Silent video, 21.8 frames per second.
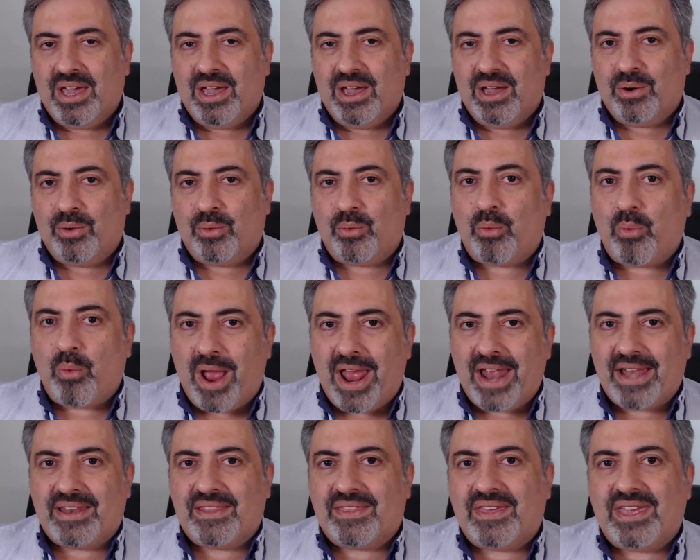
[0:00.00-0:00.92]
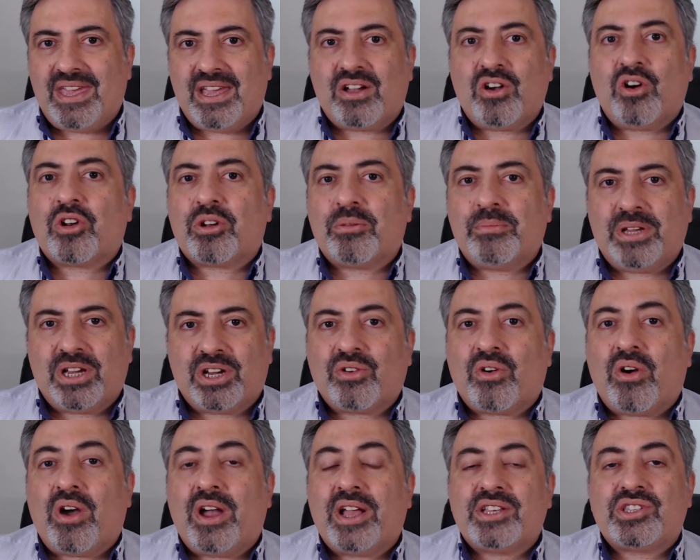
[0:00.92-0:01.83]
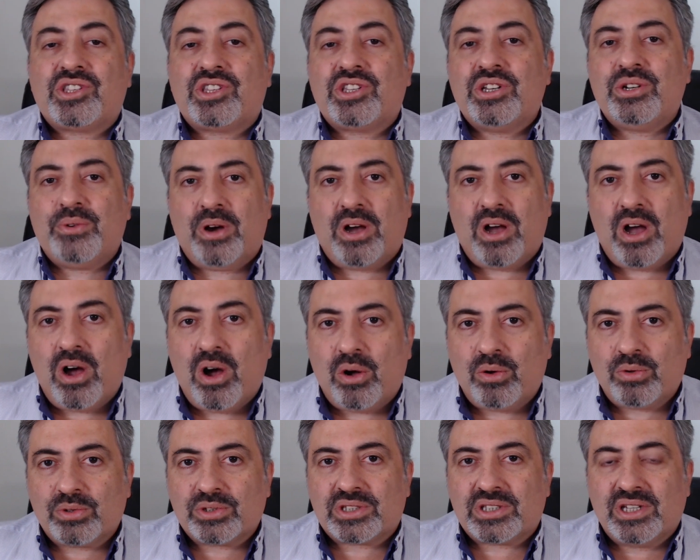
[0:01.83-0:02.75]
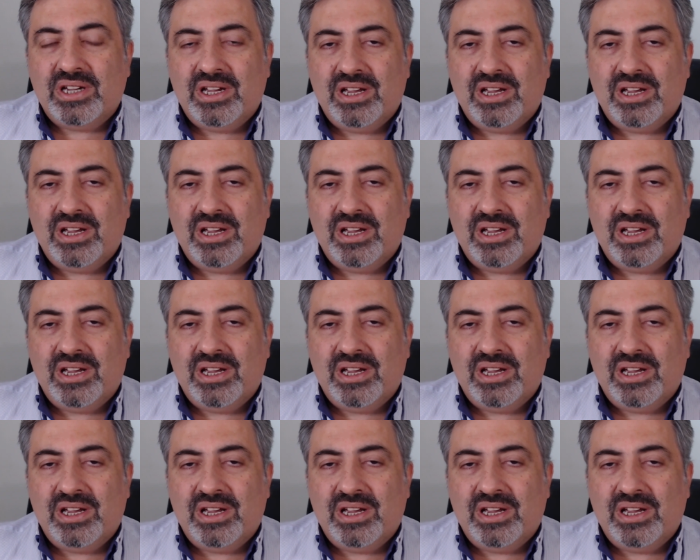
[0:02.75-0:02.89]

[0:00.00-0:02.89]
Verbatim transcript: When the economy grinds to a halt,